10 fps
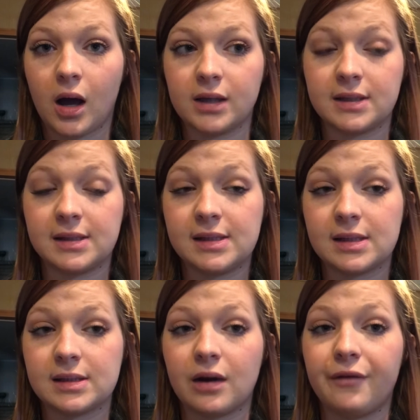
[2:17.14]

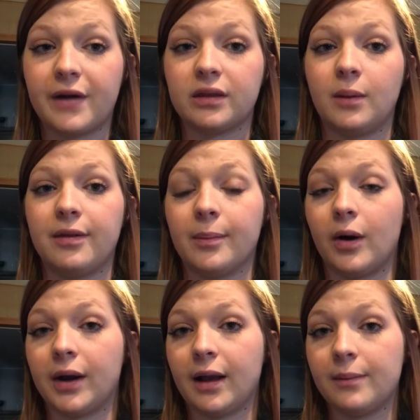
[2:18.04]
diseases that affect the way their
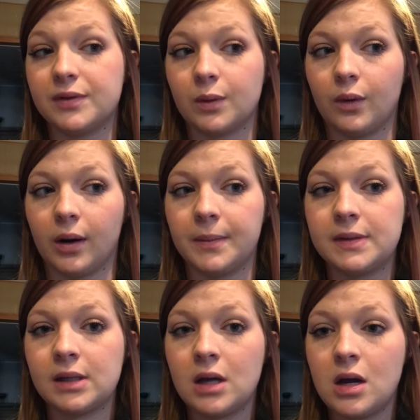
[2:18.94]
body
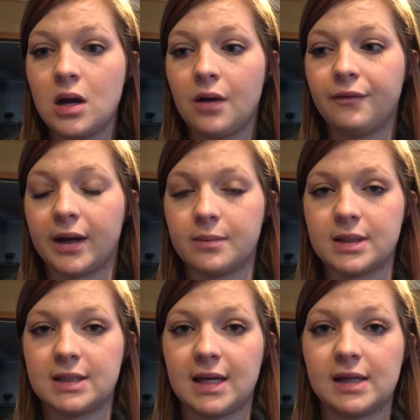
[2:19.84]
absorbs vitamin
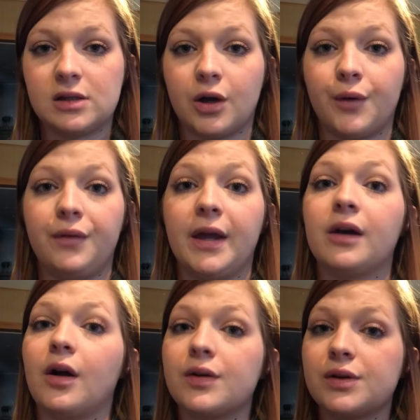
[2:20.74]
D, so they
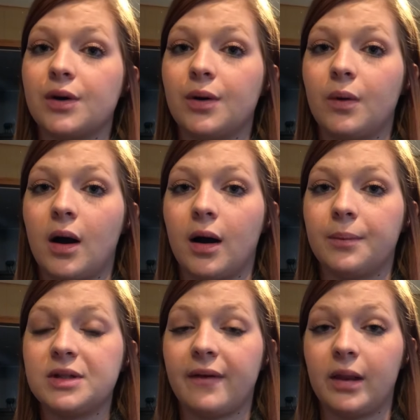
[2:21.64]
could also
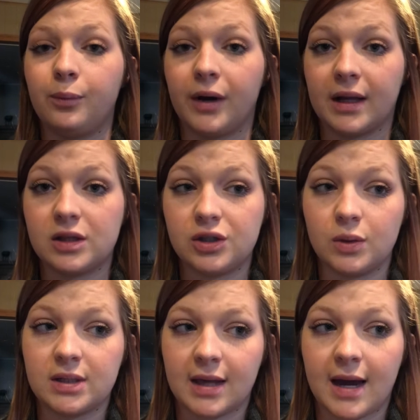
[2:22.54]
develop rickets due
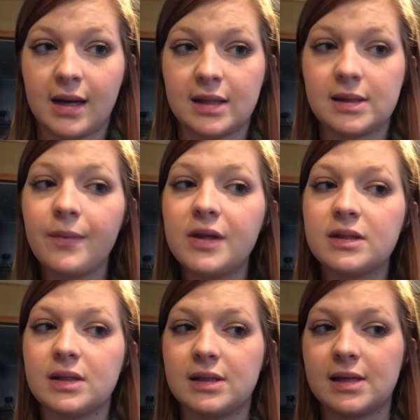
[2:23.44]
to that. And some of these
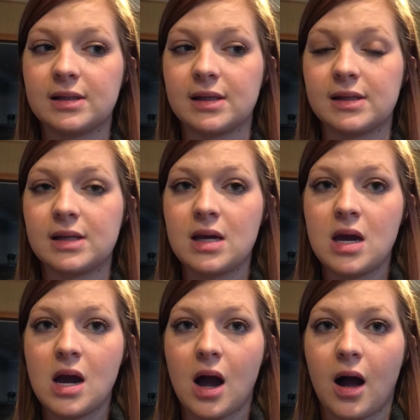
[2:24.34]
diseases
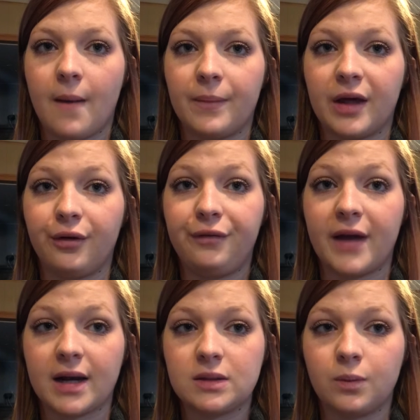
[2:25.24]
that
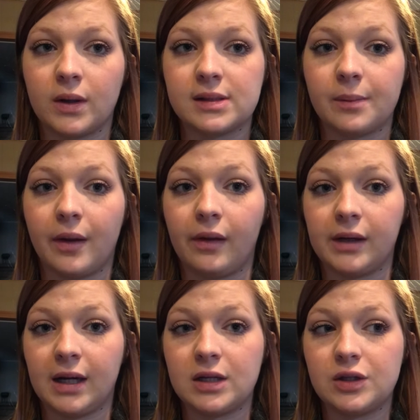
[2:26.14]
affect one's
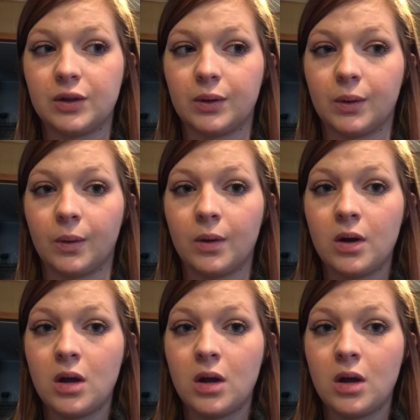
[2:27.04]
ability to